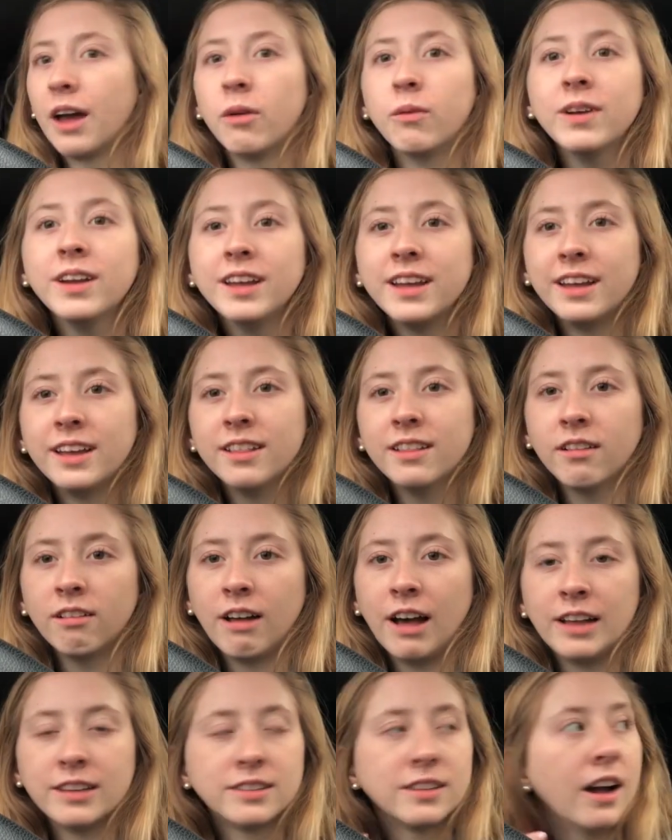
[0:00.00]
I went in the
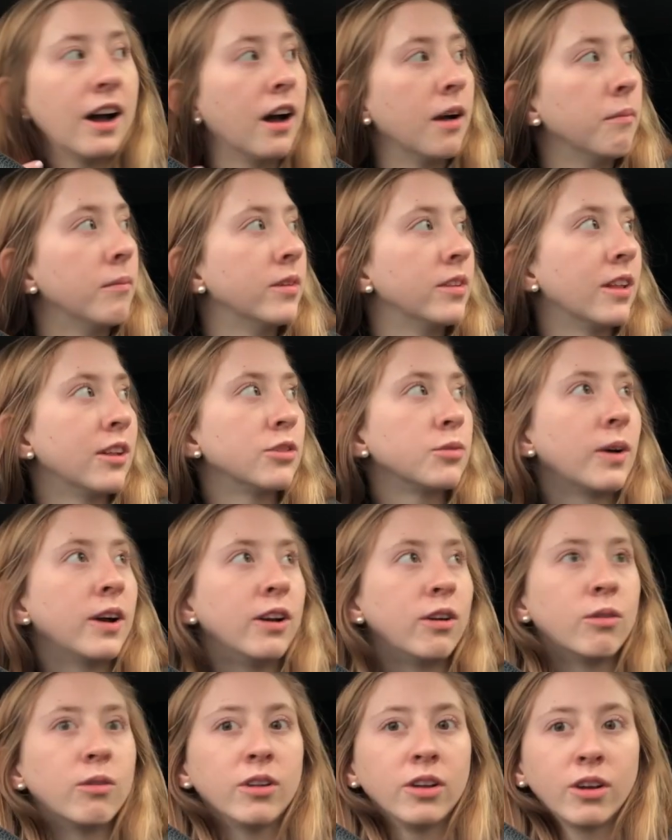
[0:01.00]
last time, that's why
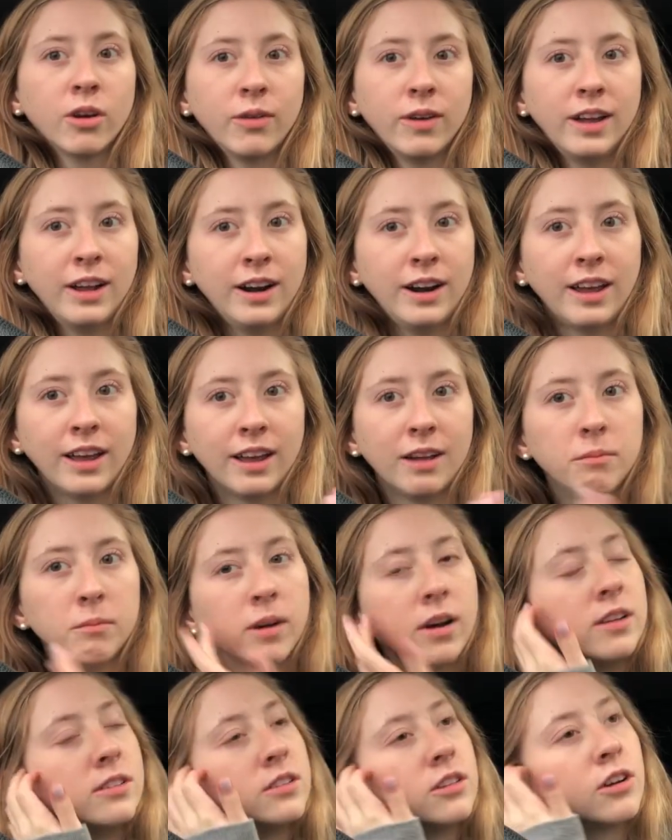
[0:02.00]
I don't want to go in again
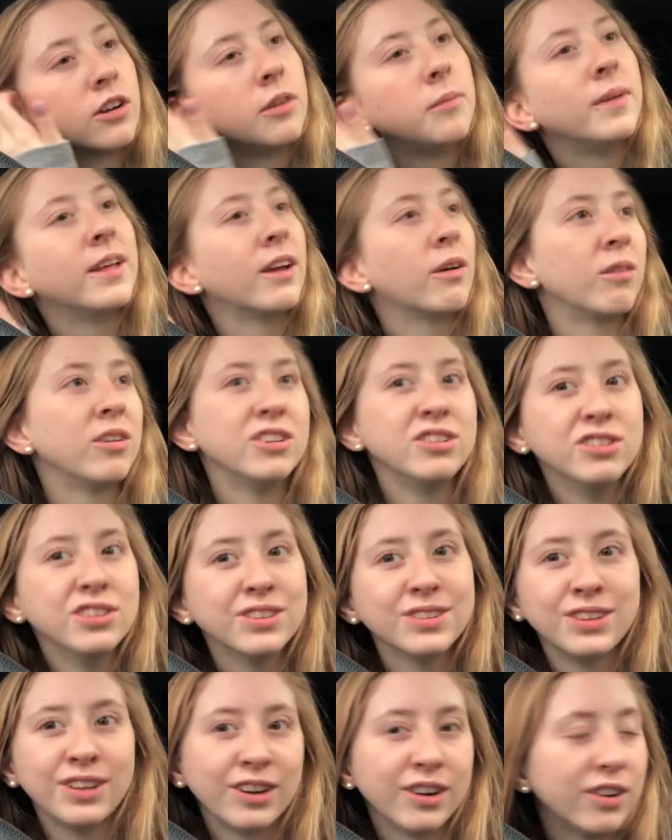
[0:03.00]
because they're going to be like, weren't you
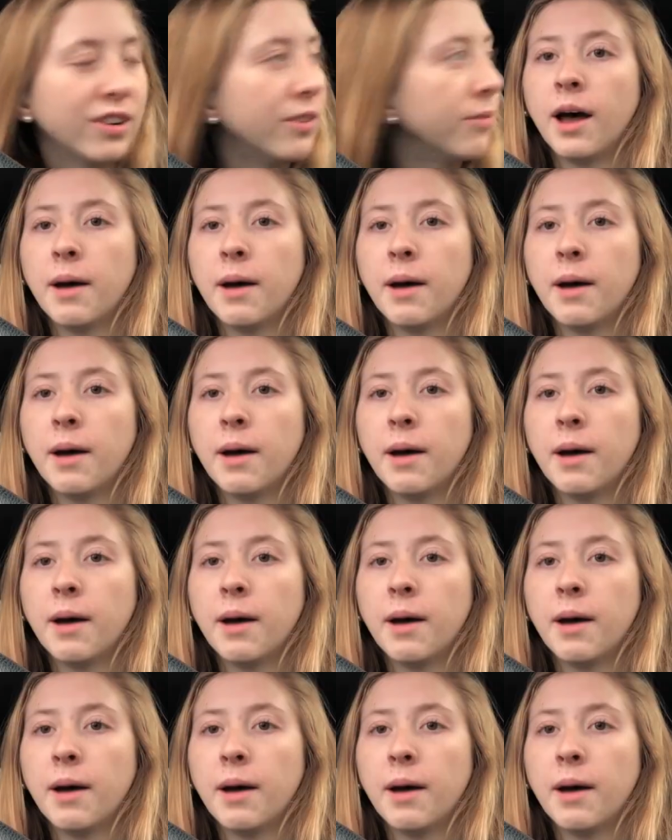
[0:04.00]
just here?